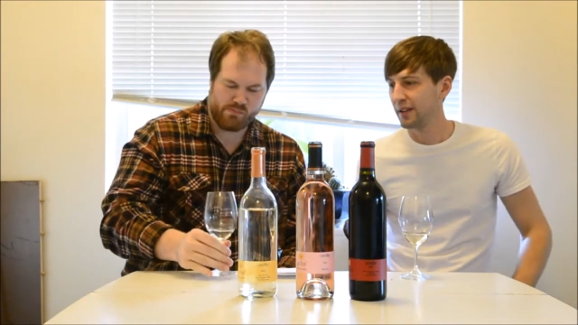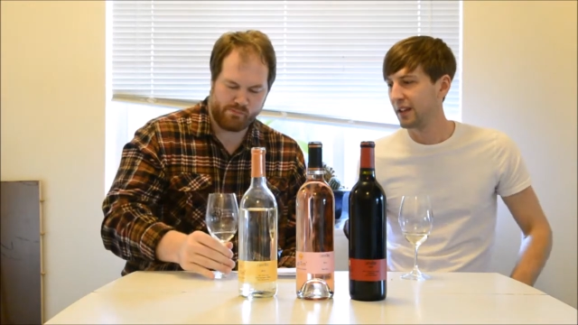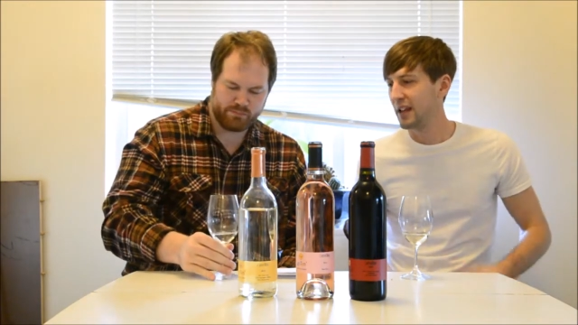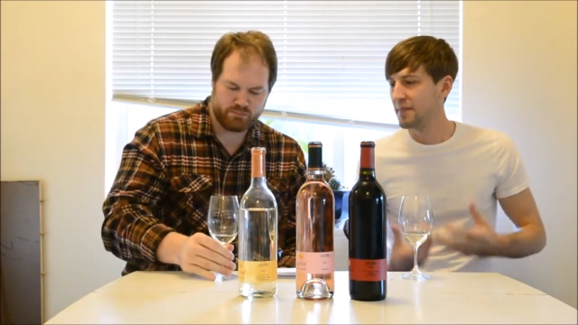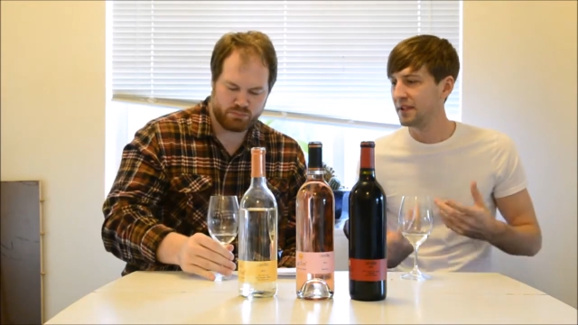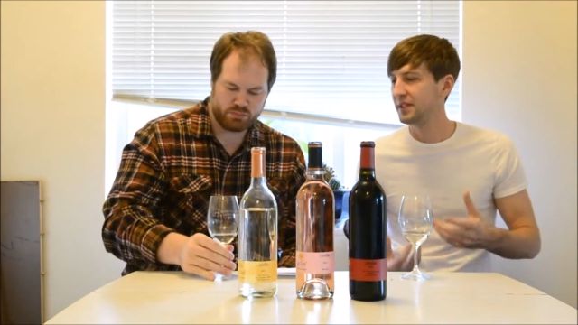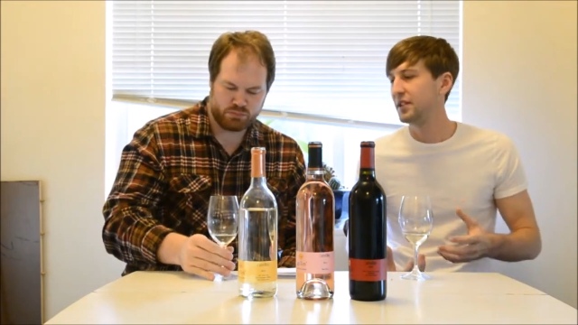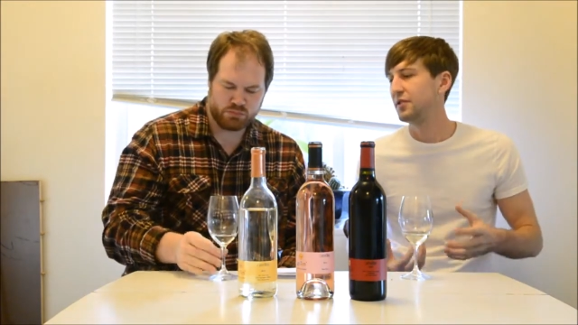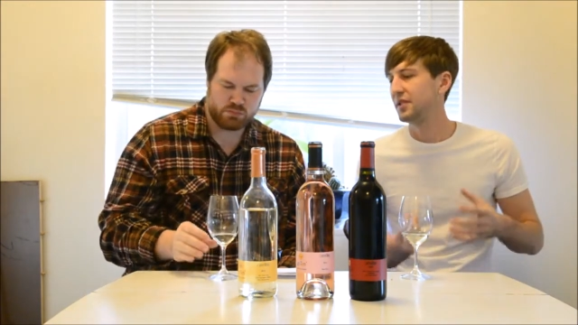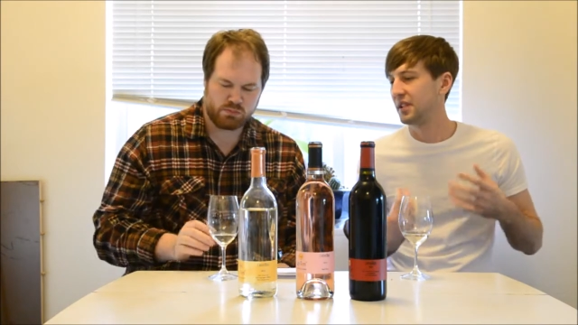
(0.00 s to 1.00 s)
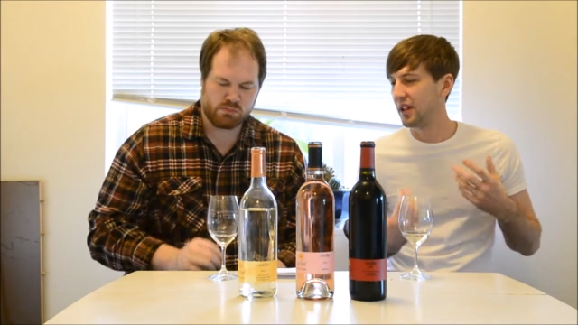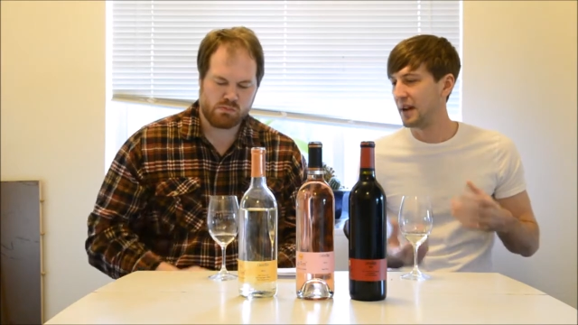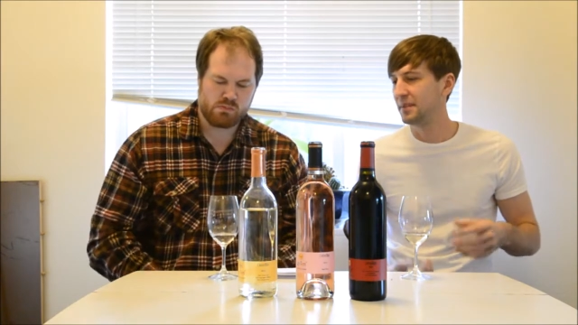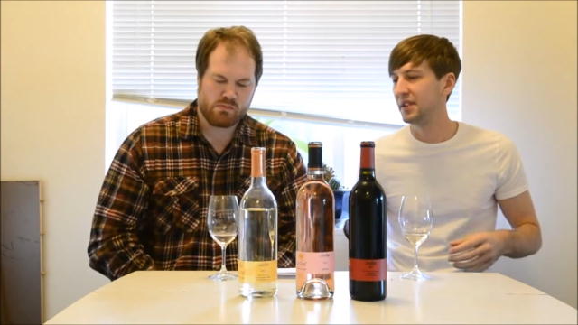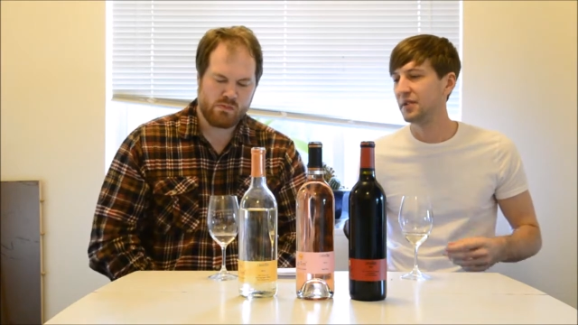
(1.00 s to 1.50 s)
Speaker 1: the lemon citrus,
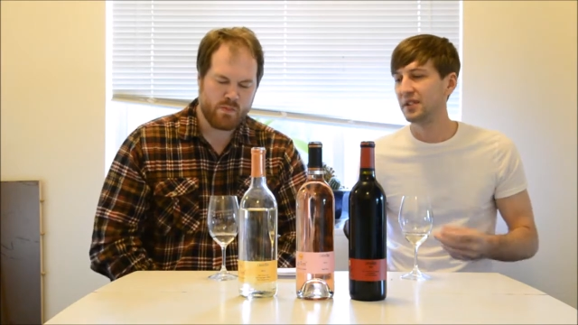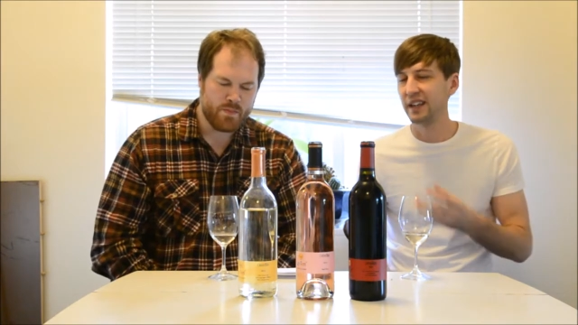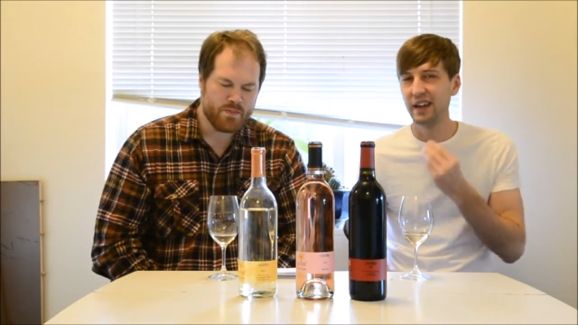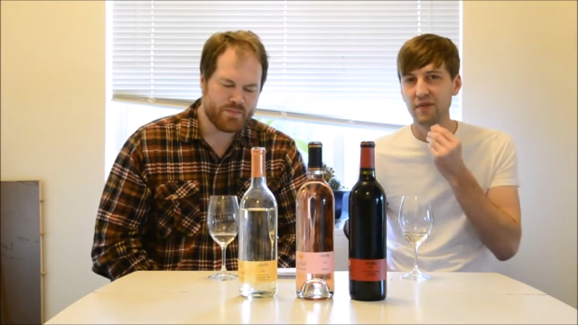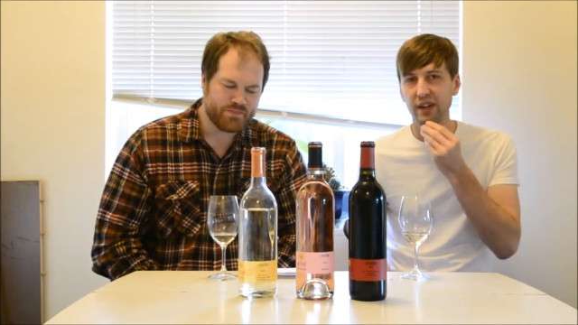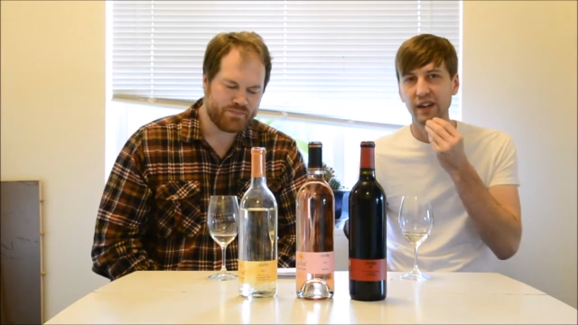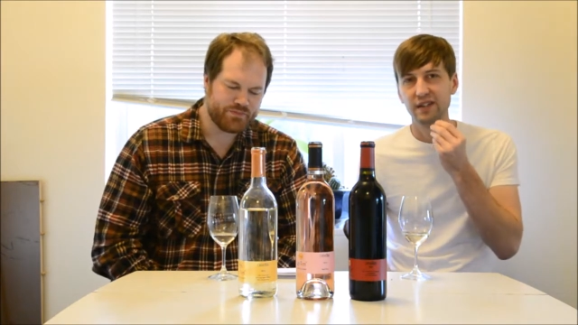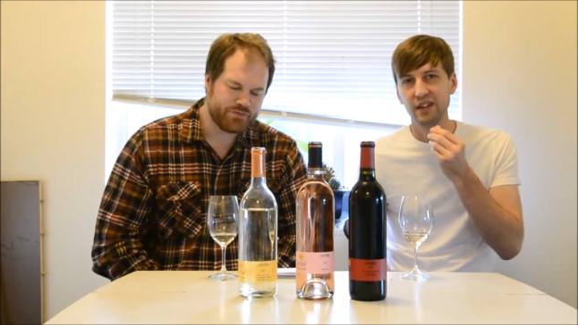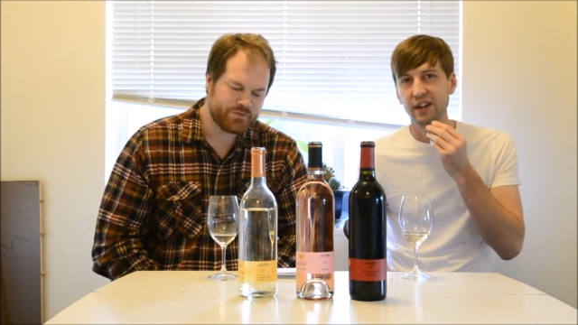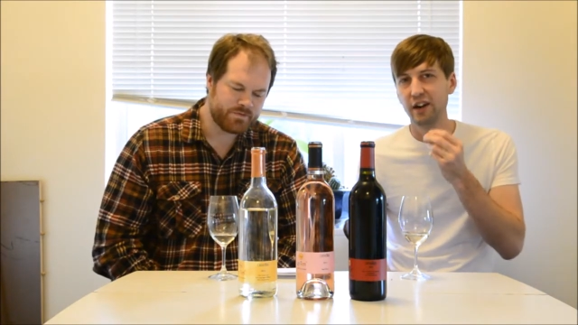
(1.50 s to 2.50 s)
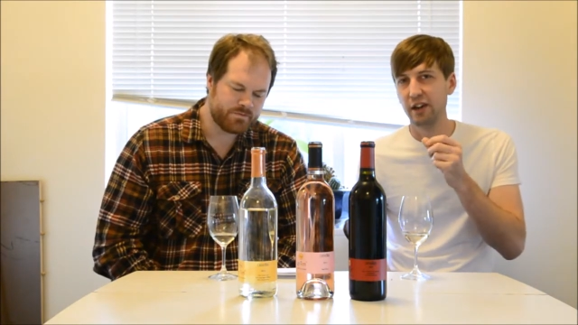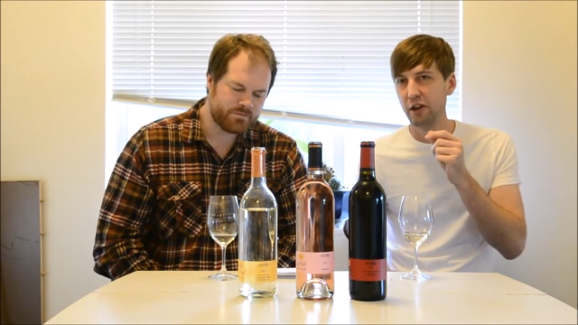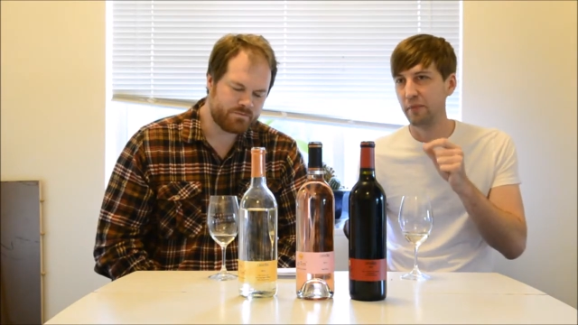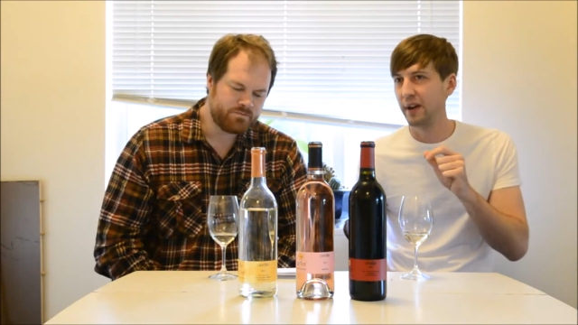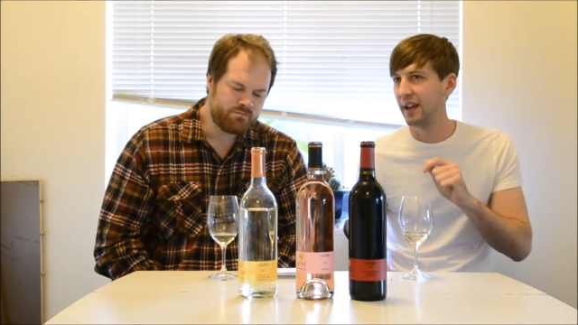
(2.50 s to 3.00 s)
lime citrus, like even like you suck in a
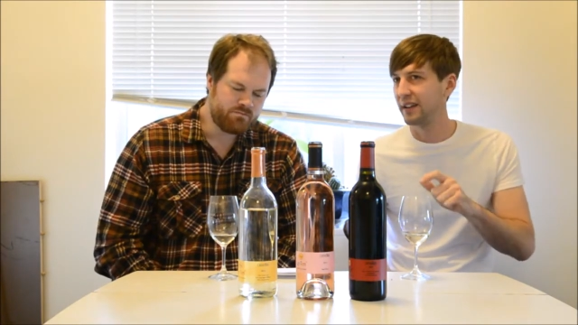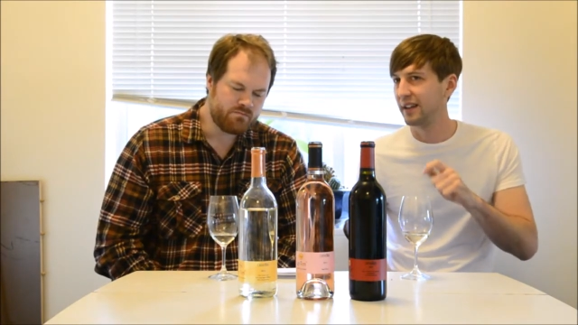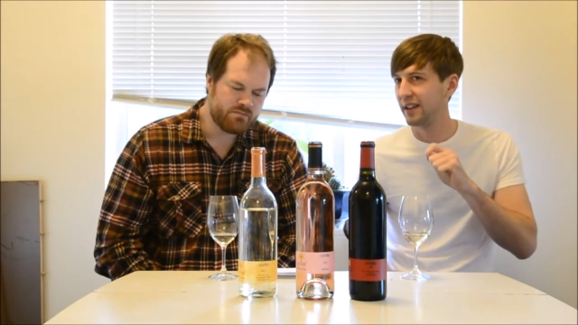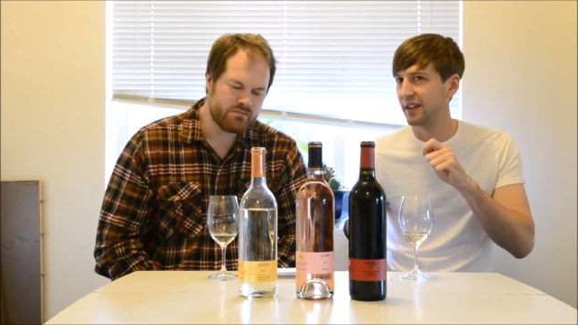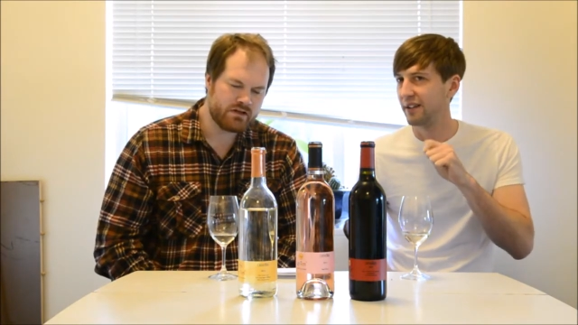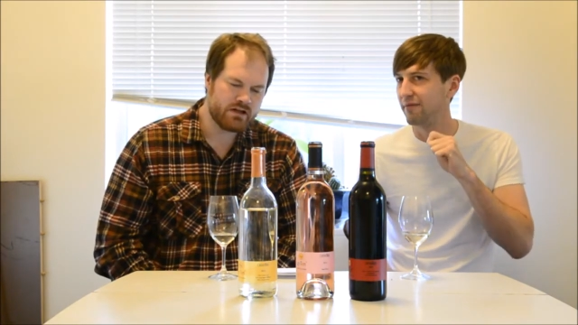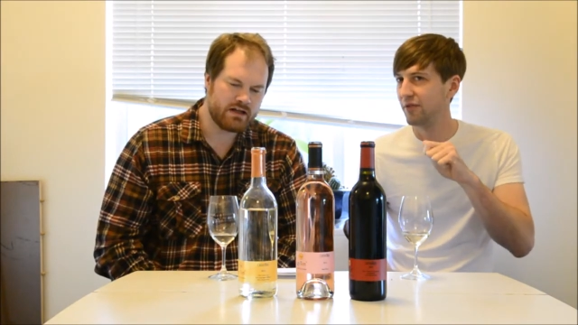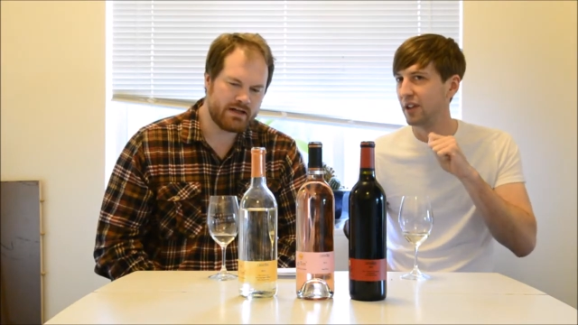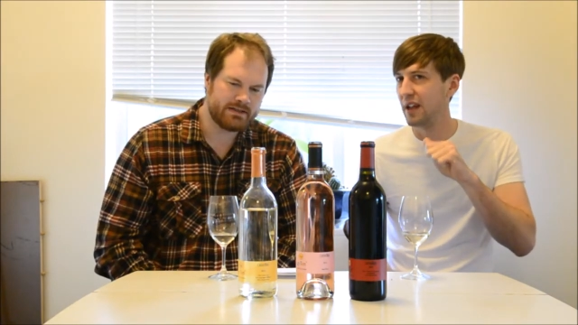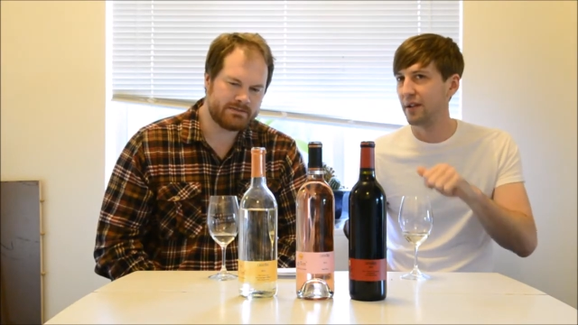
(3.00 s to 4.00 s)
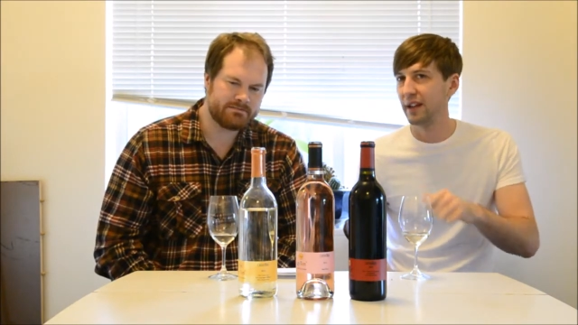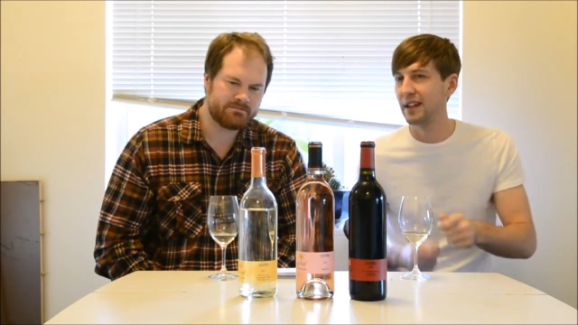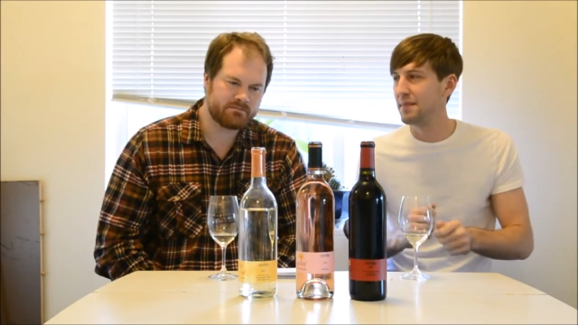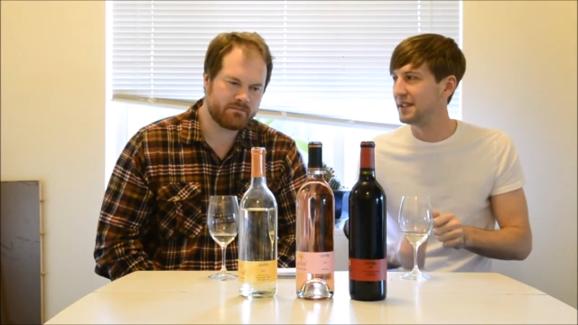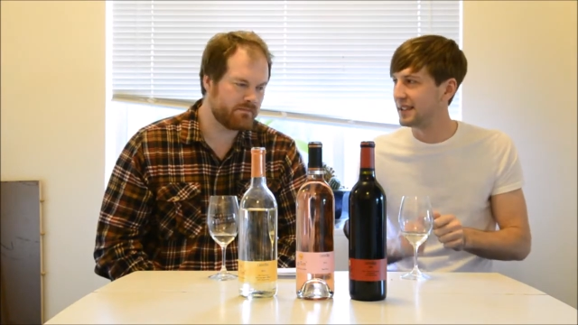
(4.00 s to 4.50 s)
little bit like the
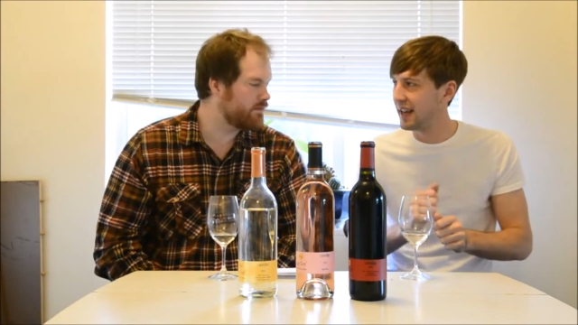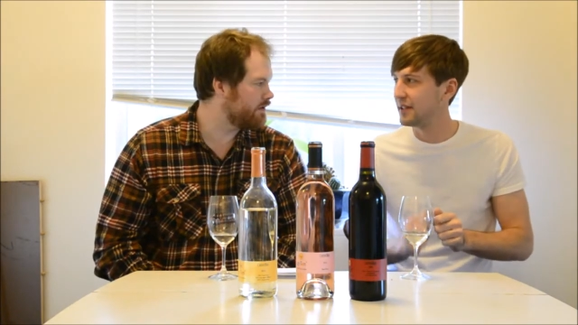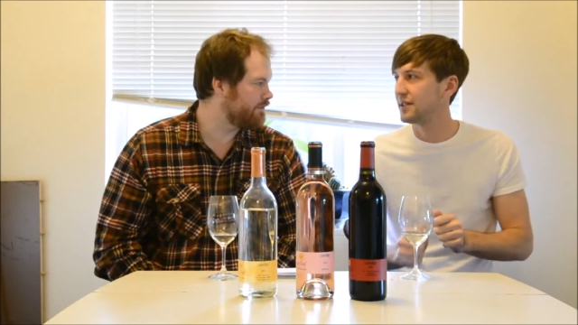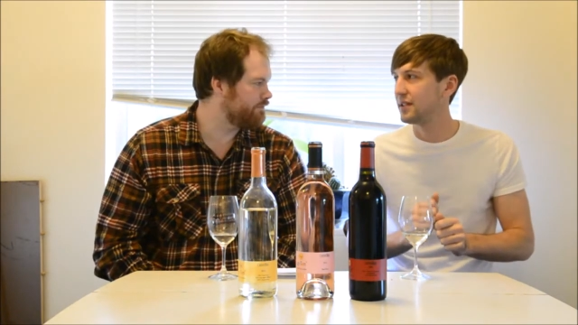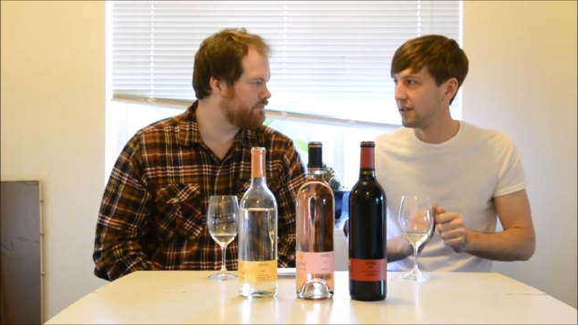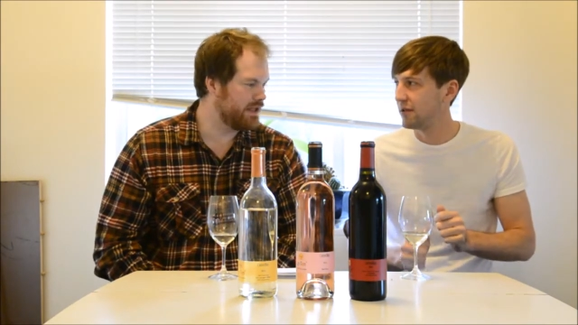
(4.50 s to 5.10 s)
lemon zest.